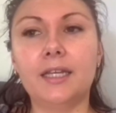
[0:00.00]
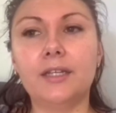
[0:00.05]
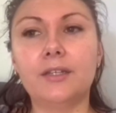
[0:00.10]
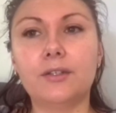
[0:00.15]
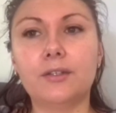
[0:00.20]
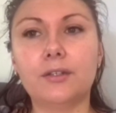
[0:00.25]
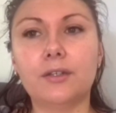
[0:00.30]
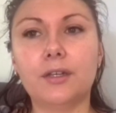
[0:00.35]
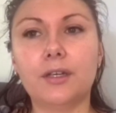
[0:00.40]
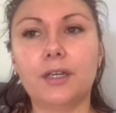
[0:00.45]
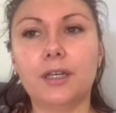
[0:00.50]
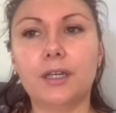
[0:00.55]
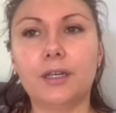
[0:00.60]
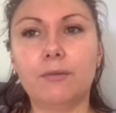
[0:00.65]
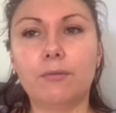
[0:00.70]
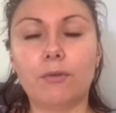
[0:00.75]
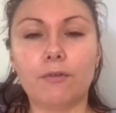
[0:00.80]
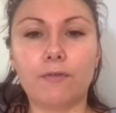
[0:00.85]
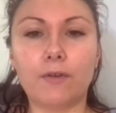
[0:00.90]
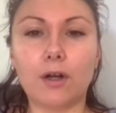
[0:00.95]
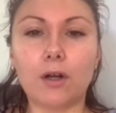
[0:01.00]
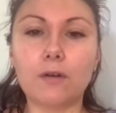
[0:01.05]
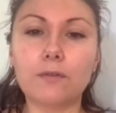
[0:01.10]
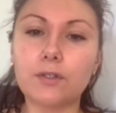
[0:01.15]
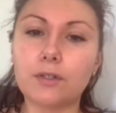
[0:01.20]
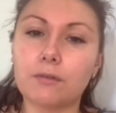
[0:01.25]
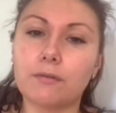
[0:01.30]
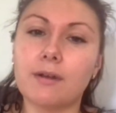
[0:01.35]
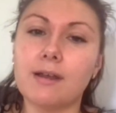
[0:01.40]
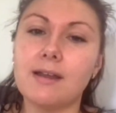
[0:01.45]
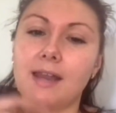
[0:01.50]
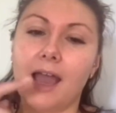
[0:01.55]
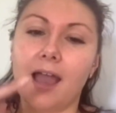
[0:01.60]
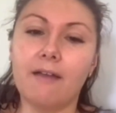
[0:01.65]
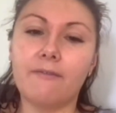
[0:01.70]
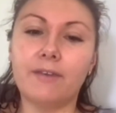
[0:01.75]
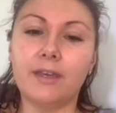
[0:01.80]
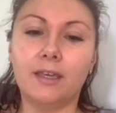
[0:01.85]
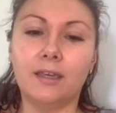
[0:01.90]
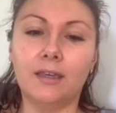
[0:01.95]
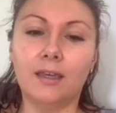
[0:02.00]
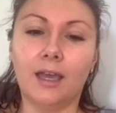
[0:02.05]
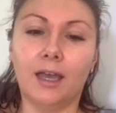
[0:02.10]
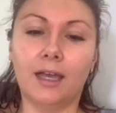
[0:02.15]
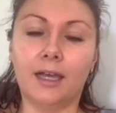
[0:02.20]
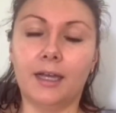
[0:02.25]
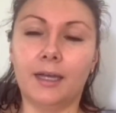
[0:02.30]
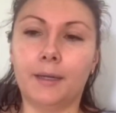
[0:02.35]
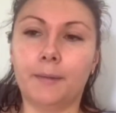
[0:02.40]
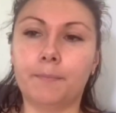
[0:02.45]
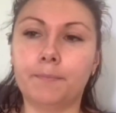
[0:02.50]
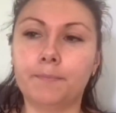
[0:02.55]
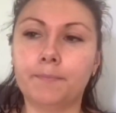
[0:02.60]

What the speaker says: And it revolved around having